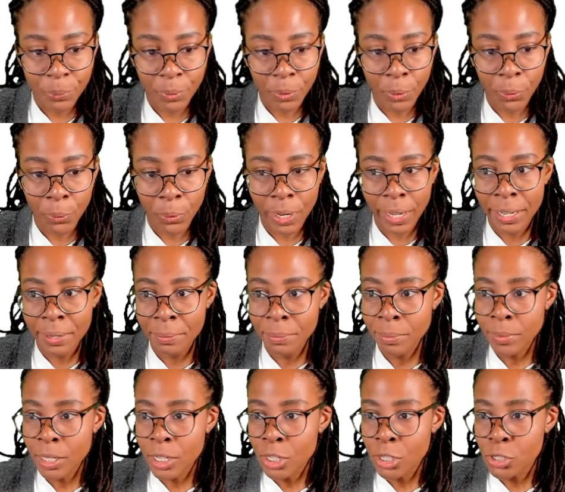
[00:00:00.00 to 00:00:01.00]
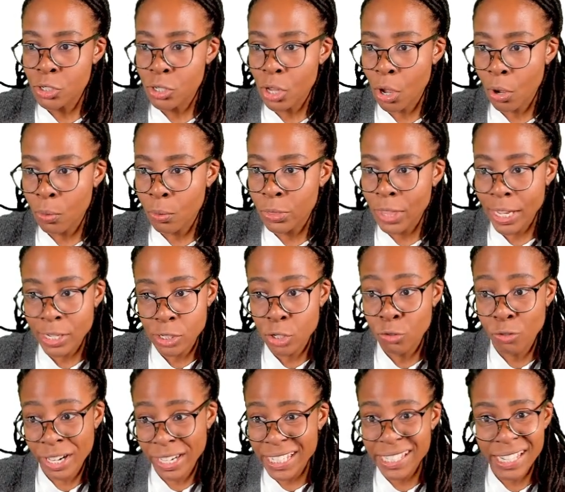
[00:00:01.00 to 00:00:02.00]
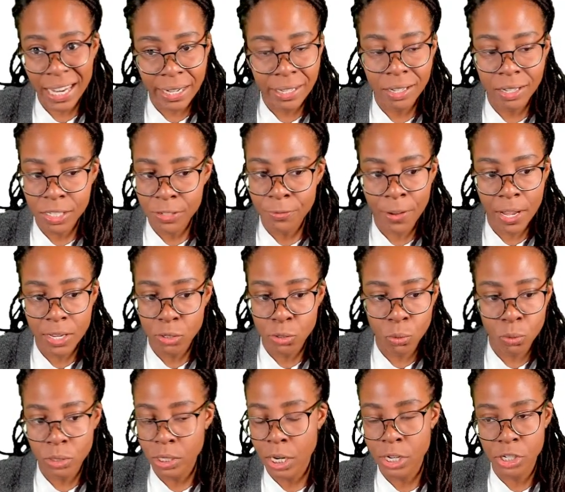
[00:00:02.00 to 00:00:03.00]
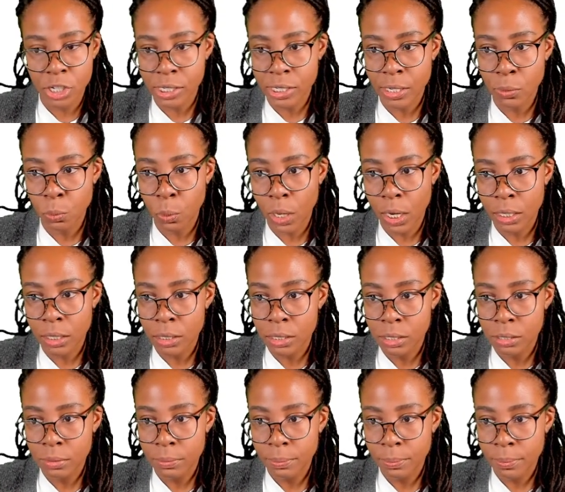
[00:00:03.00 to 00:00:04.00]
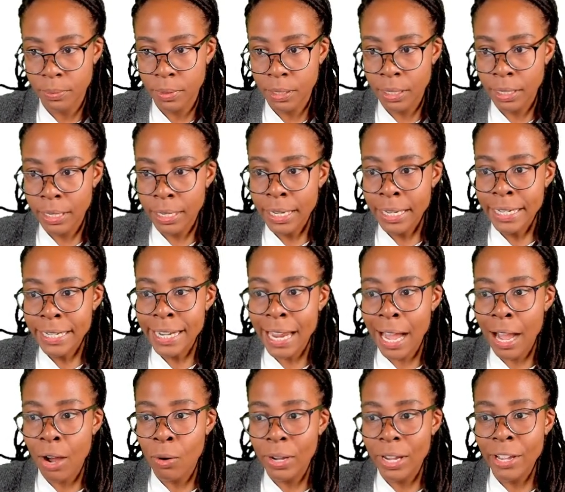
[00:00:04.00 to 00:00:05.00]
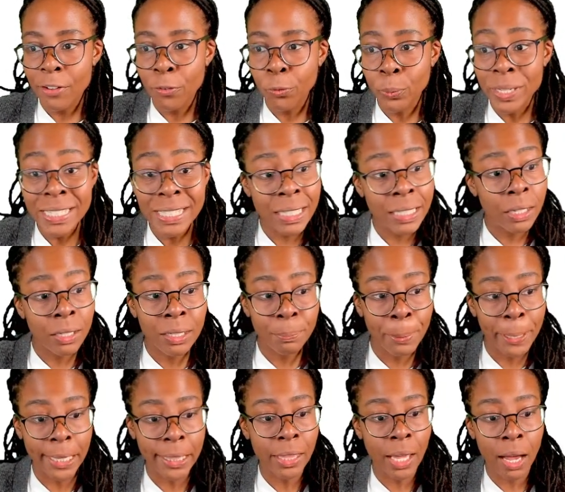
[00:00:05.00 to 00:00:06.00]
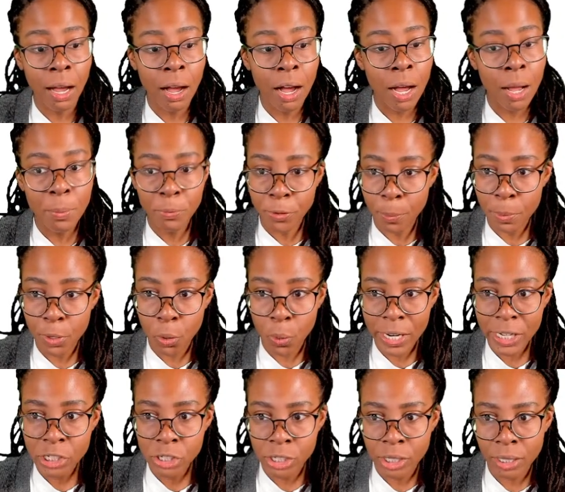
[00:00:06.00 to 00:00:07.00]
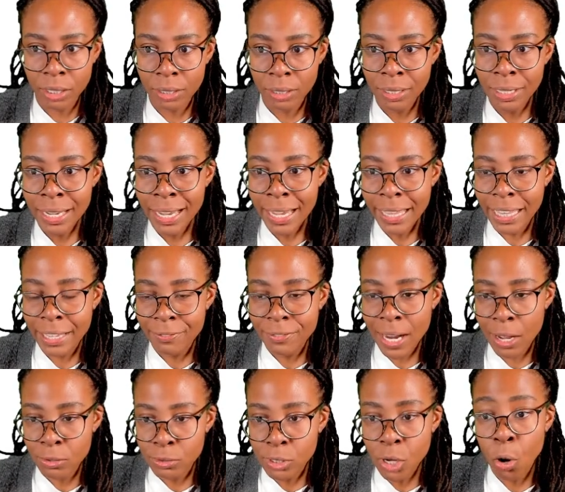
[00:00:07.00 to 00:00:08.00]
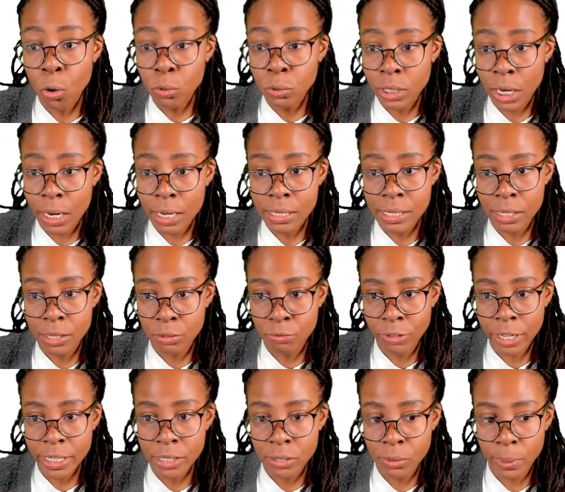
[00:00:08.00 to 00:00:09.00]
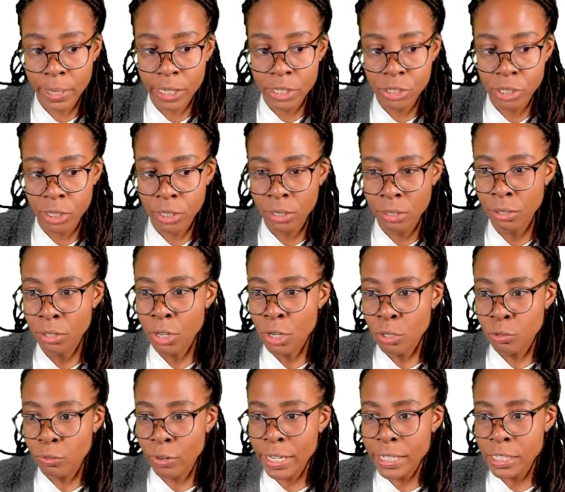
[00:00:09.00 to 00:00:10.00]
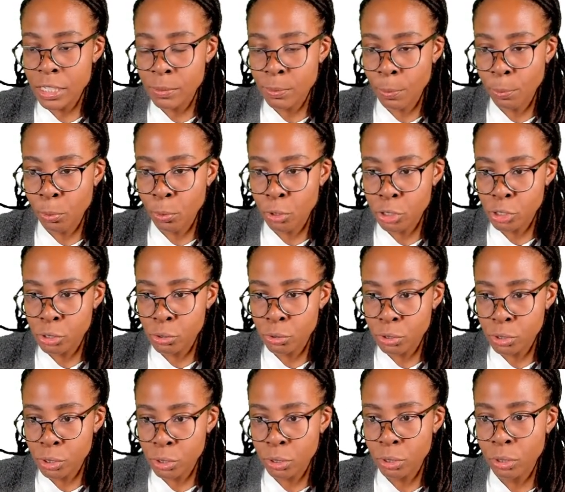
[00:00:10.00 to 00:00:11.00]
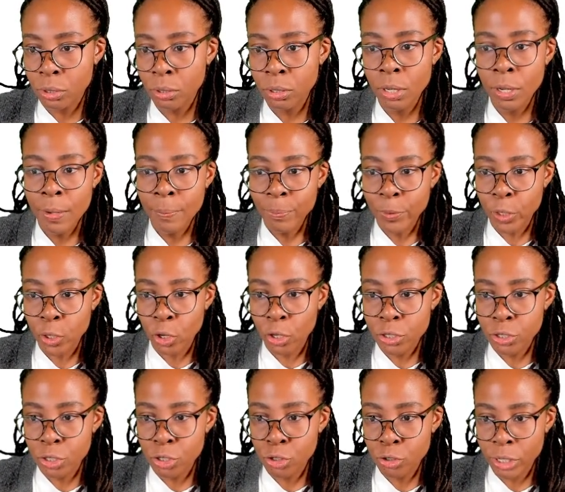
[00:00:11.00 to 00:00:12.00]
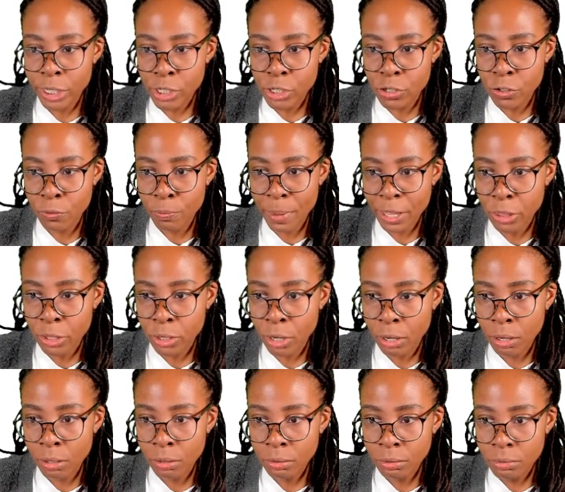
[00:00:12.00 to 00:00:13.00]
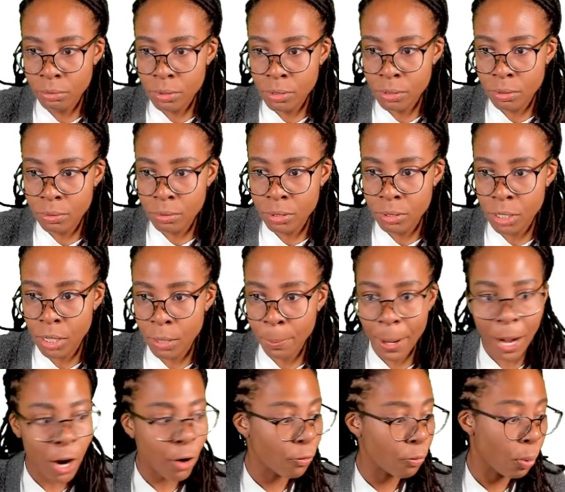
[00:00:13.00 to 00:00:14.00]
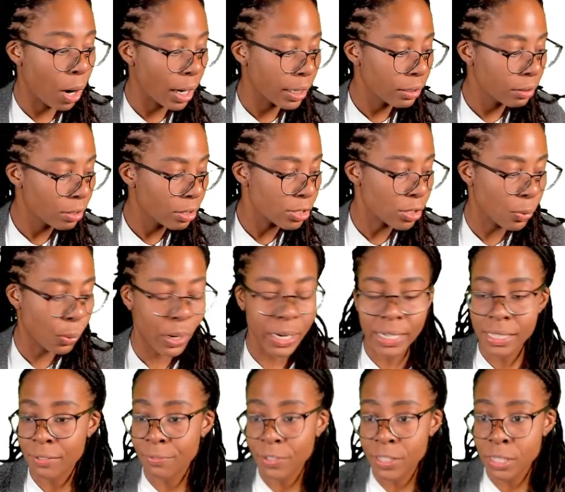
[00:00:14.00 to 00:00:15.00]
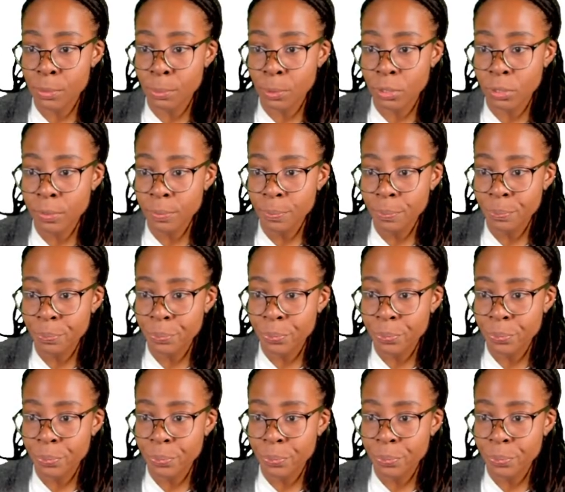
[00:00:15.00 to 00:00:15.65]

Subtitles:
Okay, so that's already telling us first order just in words. Now, if we didn't pick that up from the question, they've now told us in the rate equation, rate is proportional to the concentration of methanol to the power of 1, because the 1 is invisible,